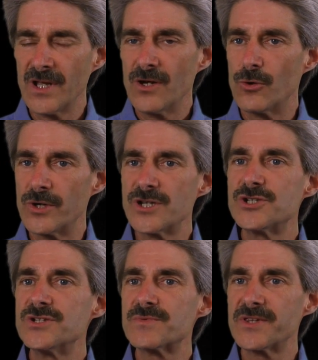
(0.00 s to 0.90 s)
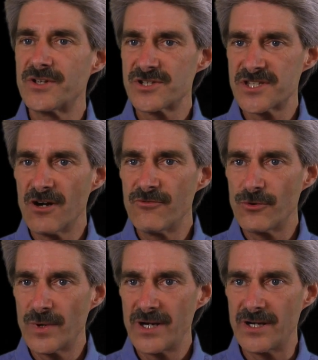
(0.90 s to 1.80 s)
or issues with their
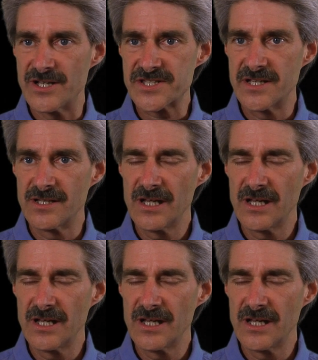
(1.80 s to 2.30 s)
self-awareness in